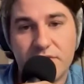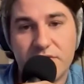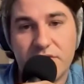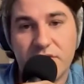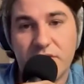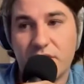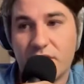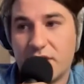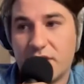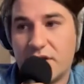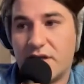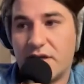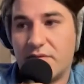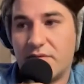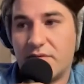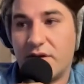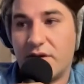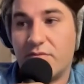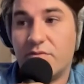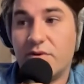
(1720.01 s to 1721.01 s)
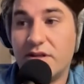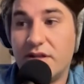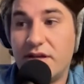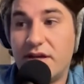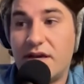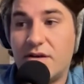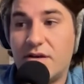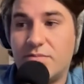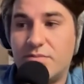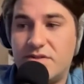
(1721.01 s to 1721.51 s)
So right. It, it really
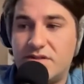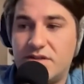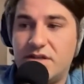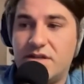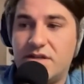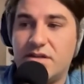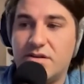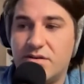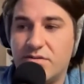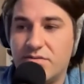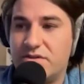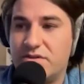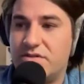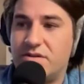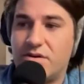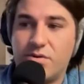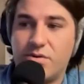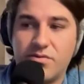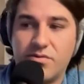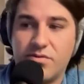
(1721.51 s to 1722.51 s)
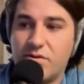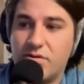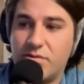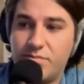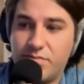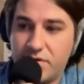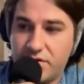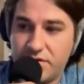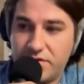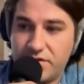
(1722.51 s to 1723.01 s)
helped seeing, you know, just the overall
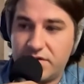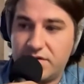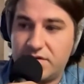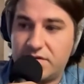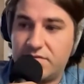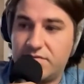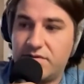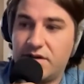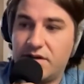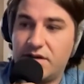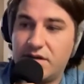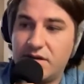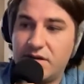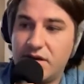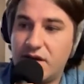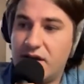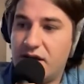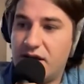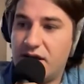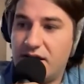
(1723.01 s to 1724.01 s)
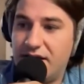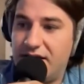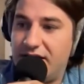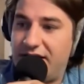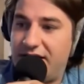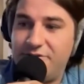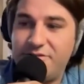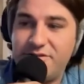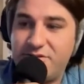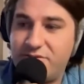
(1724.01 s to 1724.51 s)
process of like
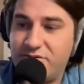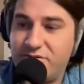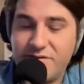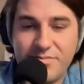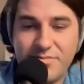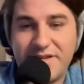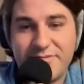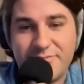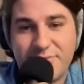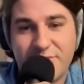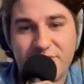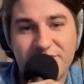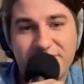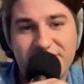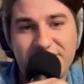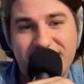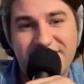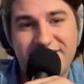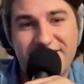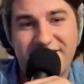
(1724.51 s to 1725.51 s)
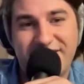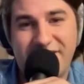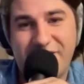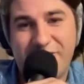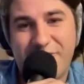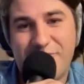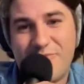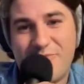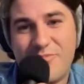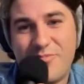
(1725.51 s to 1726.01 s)
how a touring band works,
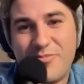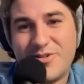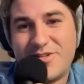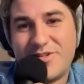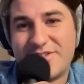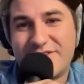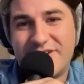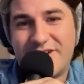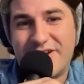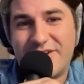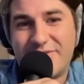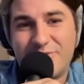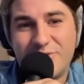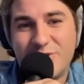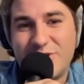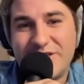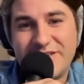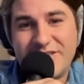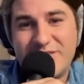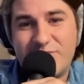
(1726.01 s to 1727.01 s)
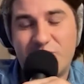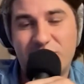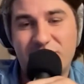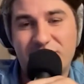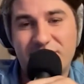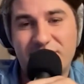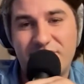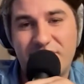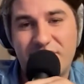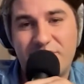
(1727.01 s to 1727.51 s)
um, mm-hmm. which is not really an
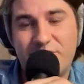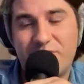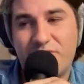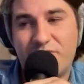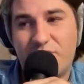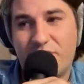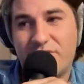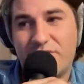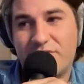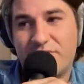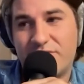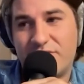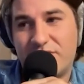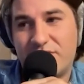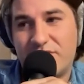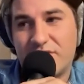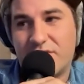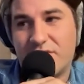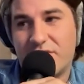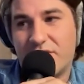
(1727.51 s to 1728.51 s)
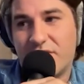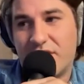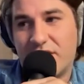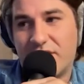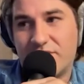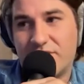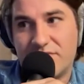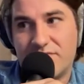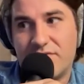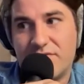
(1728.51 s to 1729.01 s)
experience I've had before. So I
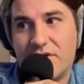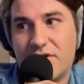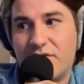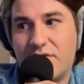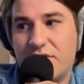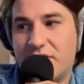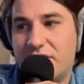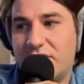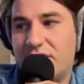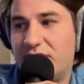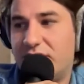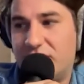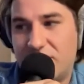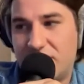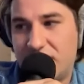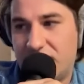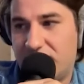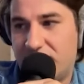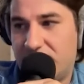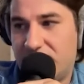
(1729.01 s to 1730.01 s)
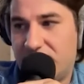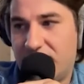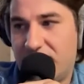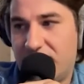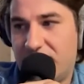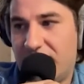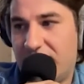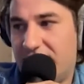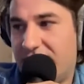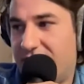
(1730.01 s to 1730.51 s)
was very lucky to
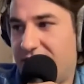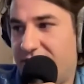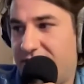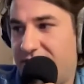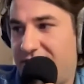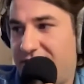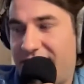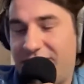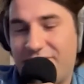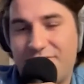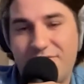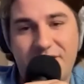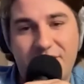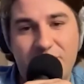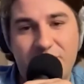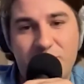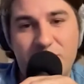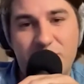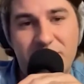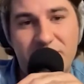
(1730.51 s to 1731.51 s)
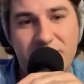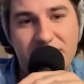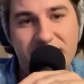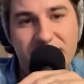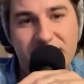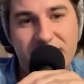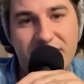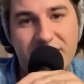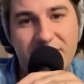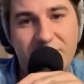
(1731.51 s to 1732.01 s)
have them, you know,
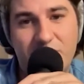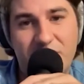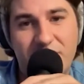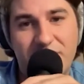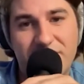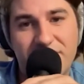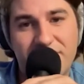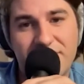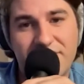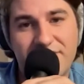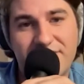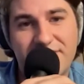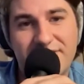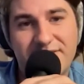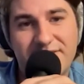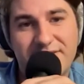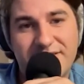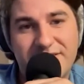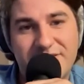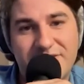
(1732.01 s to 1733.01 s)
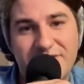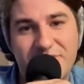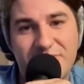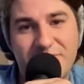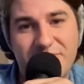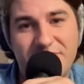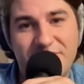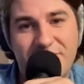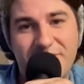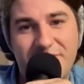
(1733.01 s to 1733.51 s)
take me under and show
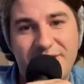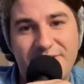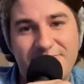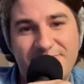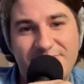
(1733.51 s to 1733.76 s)
me the way.